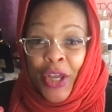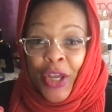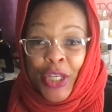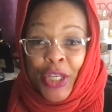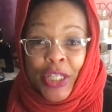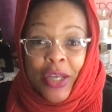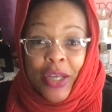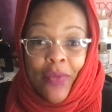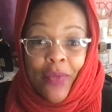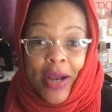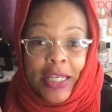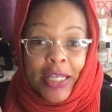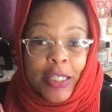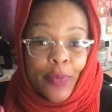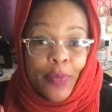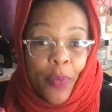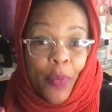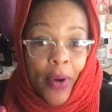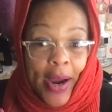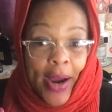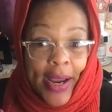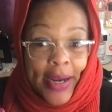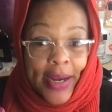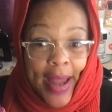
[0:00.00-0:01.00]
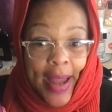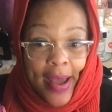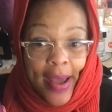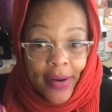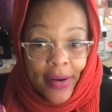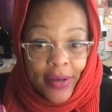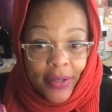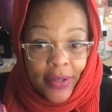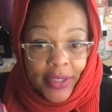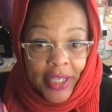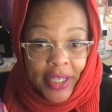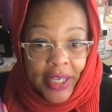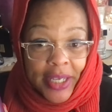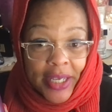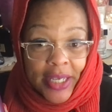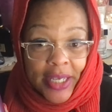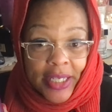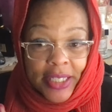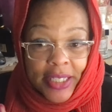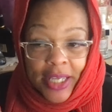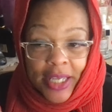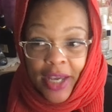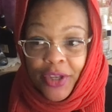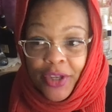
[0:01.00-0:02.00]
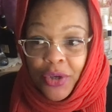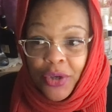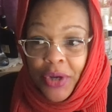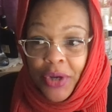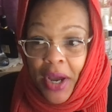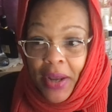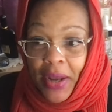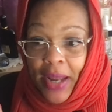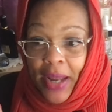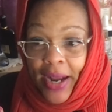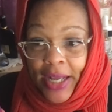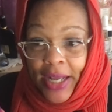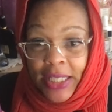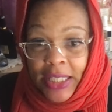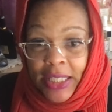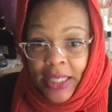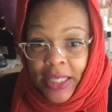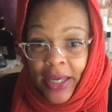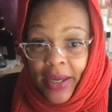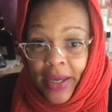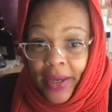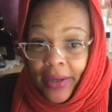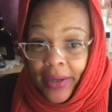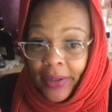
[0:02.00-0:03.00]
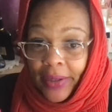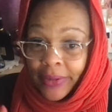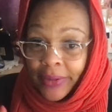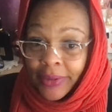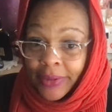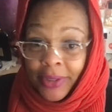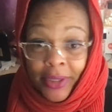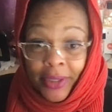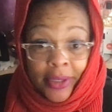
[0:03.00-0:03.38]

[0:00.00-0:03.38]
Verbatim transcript: So I sprayed out on this and you know, like I said,